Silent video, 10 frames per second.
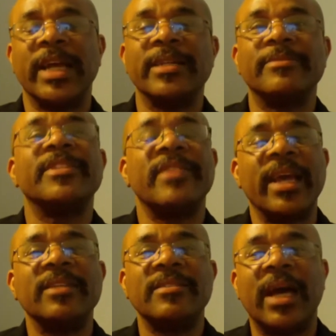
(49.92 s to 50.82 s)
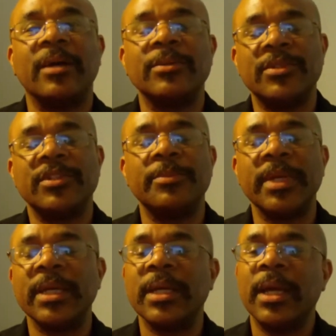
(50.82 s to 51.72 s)
like stands out to
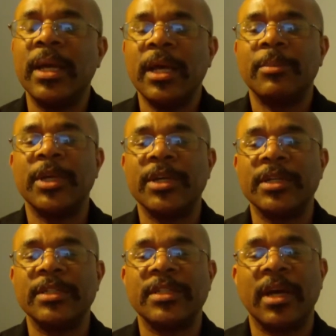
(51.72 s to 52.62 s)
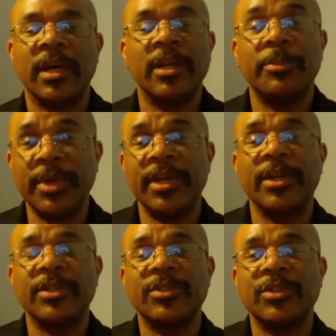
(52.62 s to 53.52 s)
me because it
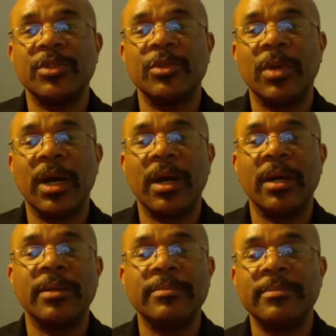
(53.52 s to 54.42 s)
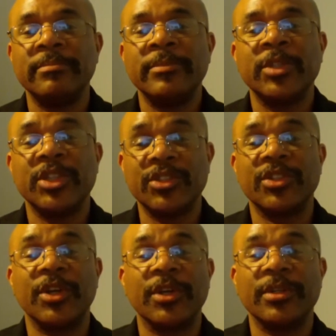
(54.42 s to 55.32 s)
appears to
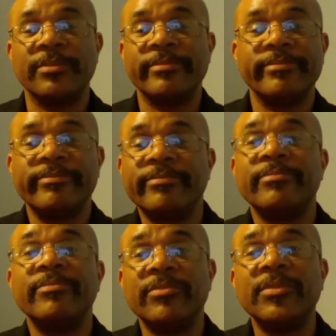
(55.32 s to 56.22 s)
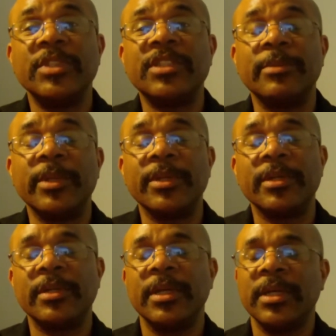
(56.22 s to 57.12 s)
concern
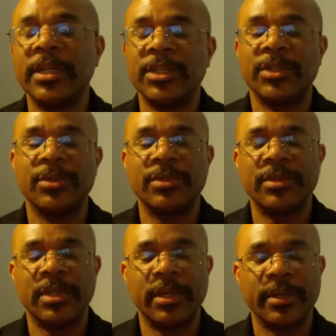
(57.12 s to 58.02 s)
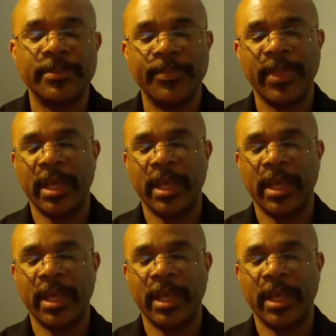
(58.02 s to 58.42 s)
similar issues here.